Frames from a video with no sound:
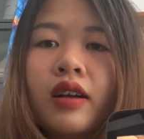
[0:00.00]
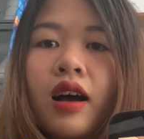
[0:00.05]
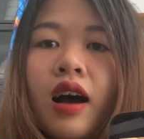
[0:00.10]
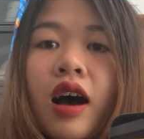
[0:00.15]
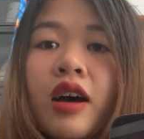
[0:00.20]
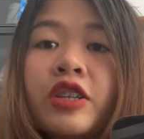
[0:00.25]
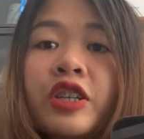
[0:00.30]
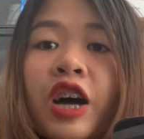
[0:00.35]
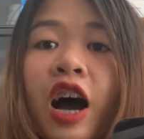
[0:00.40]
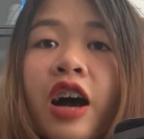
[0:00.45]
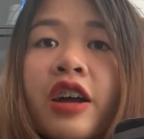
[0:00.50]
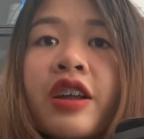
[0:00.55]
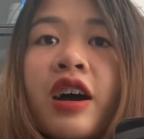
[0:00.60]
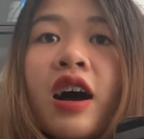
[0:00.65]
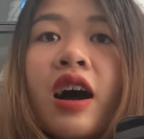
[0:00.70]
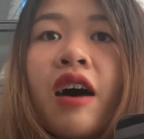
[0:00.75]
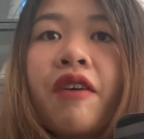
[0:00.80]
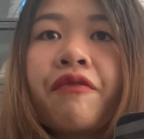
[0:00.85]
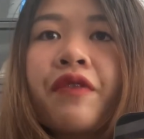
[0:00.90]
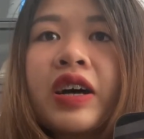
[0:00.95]
Another
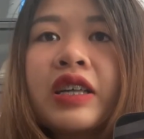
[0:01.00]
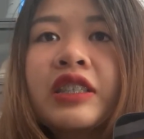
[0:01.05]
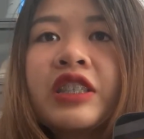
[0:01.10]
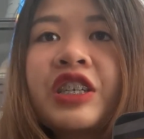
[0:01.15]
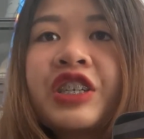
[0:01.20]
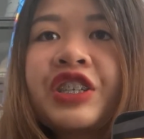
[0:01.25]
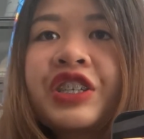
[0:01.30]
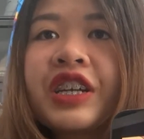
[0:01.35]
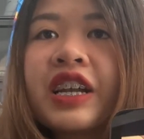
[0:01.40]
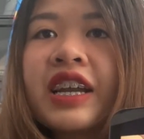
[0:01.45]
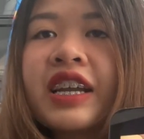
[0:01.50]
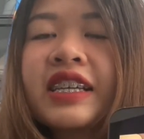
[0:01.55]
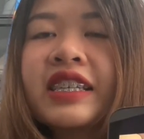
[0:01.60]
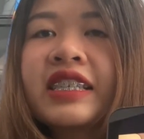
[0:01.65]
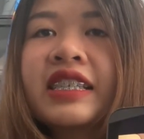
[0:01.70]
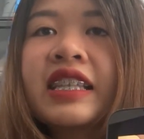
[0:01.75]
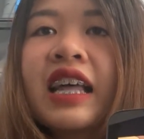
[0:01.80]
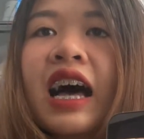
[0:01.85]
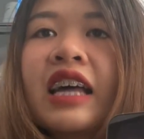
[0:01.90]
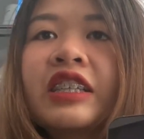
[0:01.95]
advantage
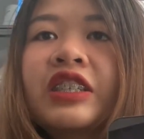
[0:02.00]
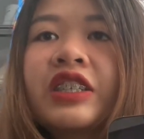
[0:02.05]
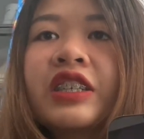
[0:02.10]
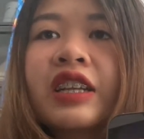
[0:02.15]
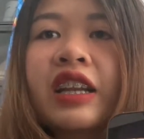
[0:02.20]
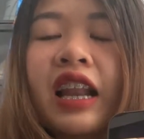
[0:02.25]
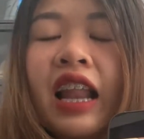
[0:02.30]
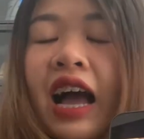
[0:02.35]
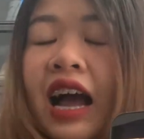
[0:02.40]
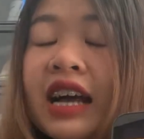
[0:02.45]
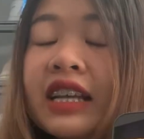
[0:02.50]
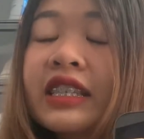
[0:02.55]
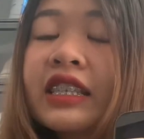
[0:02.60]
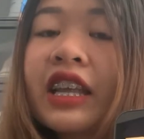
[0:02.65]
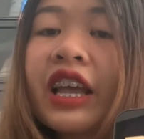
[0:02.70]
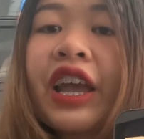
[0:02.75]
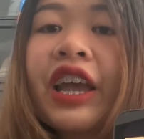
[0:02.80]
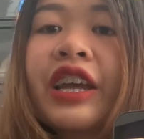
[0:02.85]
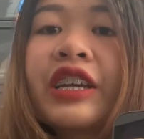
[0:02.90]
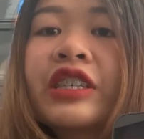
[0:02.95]
is that the class
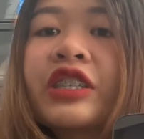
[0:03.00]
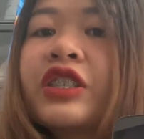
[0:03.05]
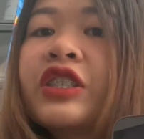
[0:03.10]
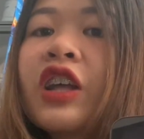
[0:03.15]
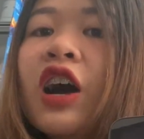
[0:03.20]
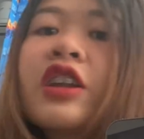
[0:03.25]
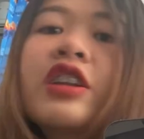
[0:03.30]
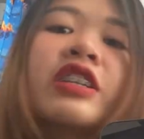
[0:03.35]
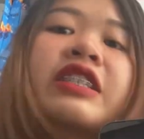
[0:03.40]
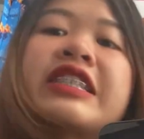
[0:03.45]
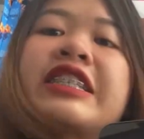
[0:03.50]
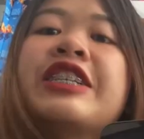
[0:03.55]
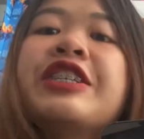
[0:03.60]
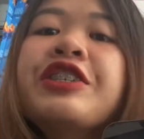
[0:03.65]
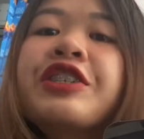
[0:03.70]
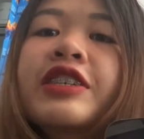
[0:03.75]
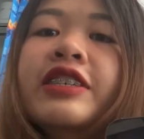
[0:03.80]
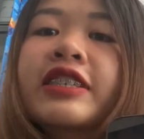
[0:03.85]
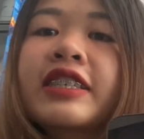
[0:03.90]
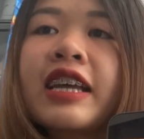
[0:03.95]
is not the
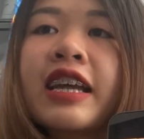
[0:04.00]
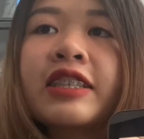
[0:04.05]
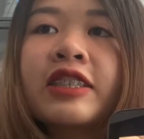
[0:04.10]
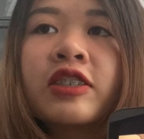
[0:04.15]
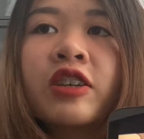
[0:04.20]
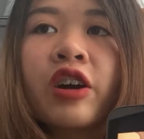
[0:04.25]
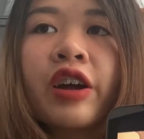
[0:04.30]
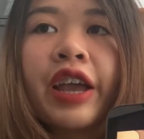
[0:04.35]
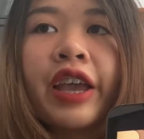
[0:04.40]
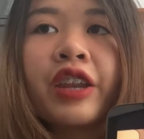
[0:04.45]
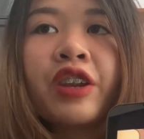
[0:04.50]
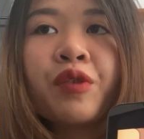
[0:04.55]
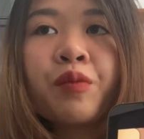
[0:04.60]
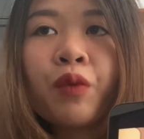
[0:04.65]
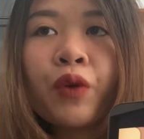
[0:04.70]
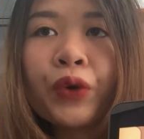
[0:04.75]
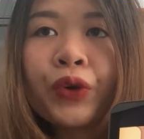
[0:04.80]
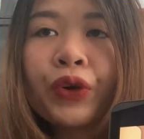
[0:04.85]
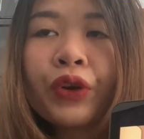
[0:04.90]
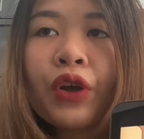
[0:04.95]
teacher center
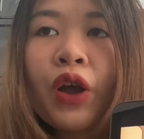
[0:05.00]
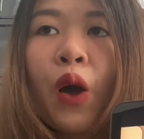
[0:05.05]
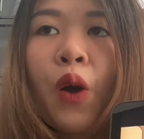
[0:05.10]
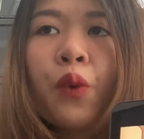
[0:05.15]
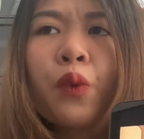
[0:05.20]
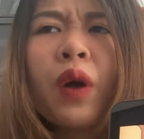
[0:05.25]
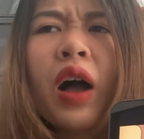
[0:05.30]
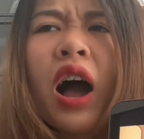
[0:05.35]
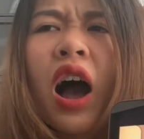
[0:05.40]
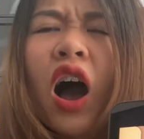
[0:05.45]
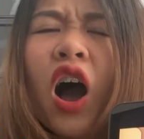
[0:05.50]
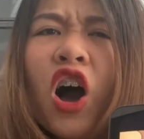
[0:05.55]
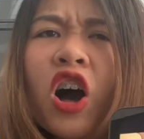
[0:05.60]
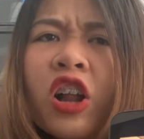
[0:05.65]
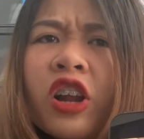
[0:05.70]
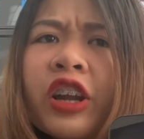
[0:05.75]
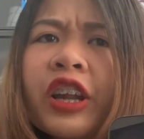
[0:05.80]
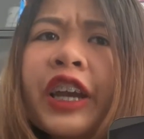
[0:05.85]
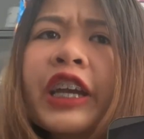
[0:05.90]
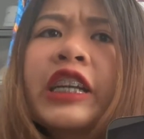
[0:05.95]
anymore, where
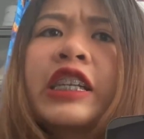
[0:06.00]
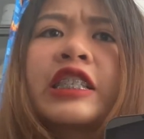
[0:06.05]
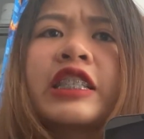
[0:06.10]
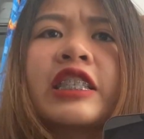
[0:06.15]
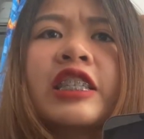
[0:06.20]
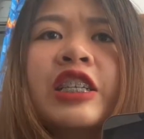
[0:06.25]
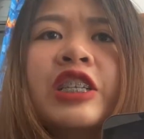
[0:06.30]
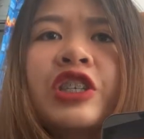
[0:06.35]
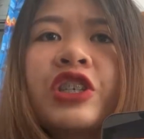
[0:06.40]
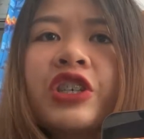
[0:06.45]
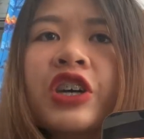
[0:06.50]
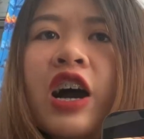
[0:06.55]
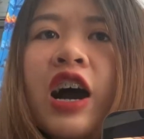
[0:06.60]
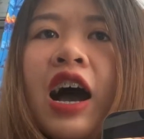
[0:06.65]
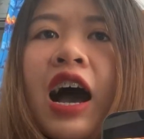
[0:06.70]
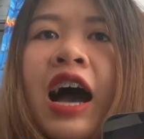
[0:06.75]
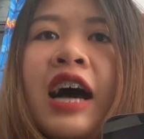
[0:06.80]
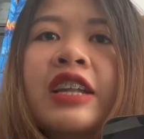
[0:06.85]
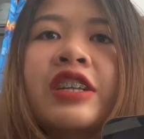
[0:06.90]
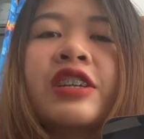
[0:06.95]
only the teacher
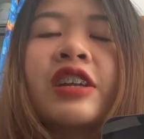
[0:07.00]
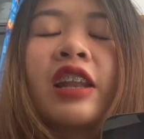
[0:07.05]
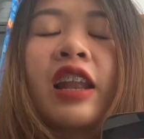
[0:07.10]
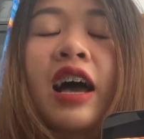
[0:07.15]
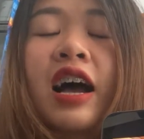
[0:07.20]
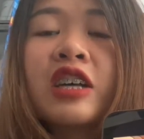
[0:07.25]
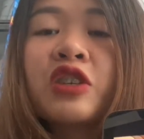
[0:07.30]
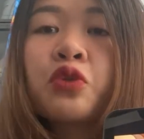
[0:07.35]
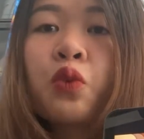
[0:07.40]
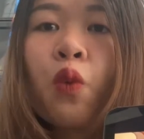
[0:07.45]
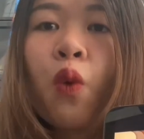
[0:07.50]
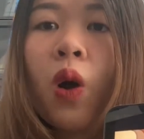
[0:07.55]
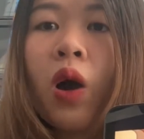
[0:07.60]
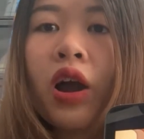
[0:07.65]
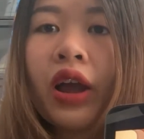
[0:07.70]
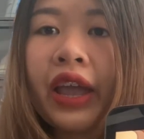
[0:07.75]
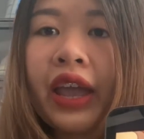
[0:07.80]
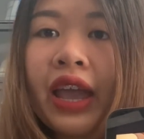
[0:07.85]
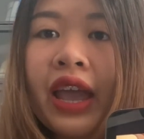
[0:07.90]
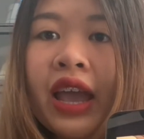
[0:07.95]
has the last
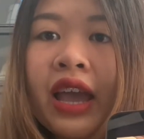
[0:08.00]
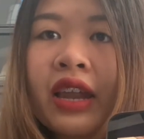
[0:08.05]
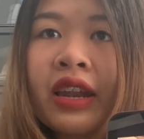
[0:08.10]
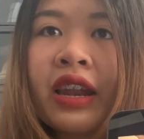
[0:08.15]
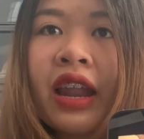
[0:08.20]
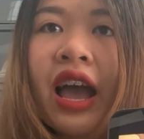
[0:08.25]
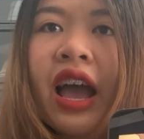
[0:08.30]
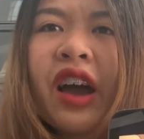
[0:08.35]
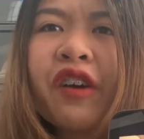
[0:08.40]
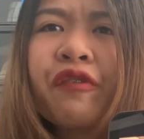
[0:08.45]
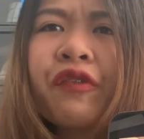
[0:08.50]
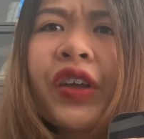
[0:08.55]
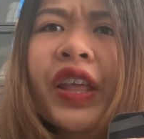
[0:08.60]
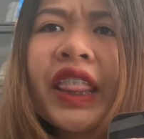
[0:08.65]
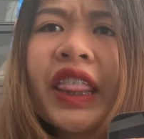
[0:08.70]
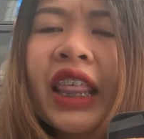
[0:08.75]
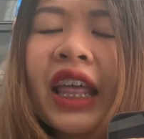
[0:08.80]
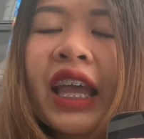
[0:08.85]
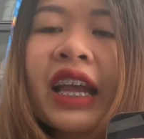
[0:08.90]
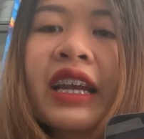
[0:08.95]
word and
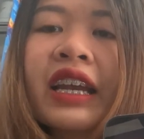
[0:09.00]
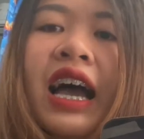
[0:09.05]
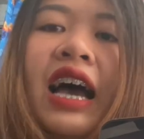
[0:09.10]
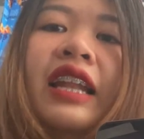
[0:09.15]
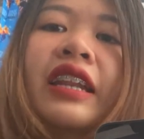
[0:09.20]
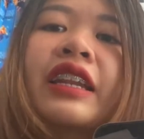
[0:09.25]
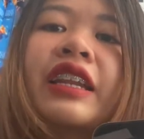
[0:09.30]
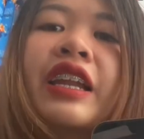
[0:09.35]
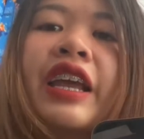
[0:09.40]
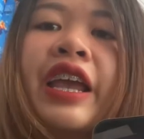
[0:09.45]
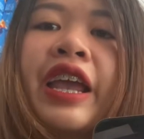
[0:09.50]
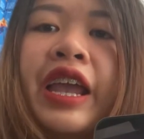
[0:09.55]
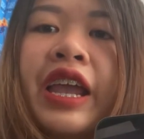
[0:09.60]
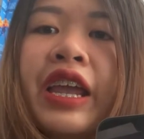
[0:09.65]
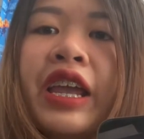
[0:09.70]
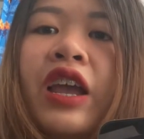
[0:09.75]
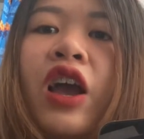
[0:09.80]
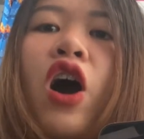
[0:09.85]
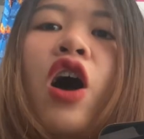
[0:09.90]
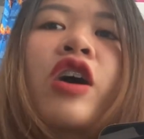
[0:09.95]
everything that
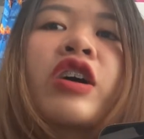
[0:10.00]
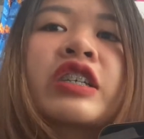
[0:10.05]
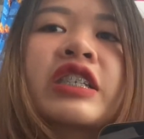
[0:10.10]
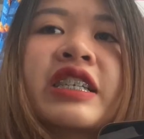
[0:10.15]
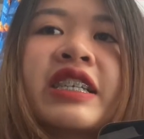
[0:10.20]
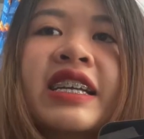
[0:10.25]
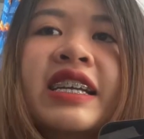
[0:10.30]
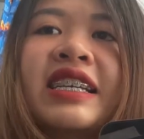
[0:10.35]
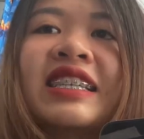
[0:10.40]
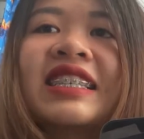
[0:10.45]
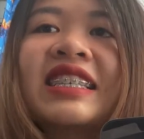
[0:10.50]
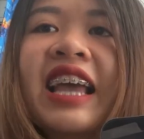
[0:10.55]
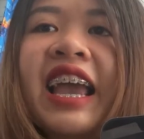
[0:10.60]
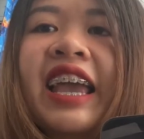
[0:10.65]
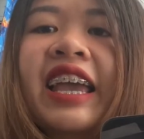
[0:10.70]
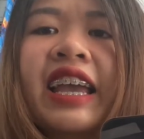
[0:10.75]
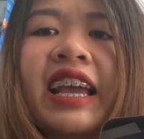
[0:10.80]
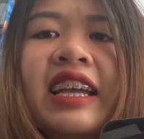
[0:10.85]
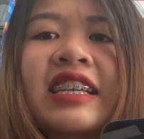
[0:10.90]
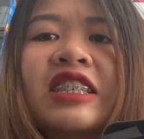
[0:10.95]
he or she
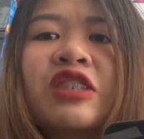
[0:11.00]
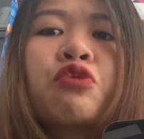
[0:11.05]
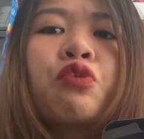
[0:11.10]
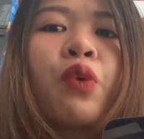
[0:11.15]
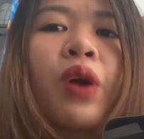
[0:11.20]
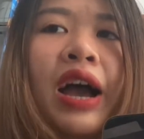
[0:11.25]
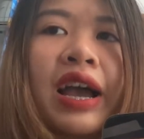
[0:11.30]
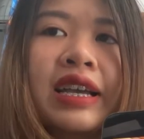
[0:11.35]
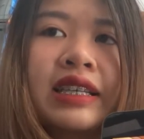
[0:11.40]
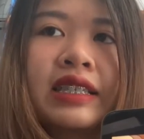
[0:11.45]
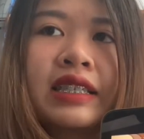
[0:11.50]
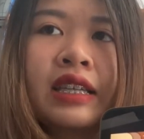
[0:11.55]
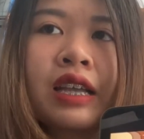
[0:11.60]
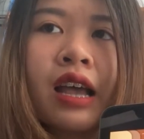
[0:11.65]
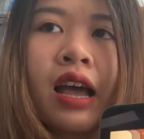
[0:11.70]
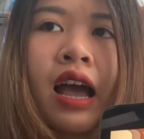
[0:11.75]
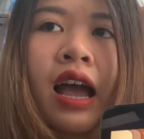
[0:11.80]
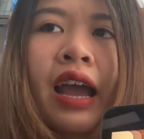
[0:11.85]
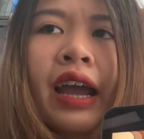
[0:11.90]
say is right.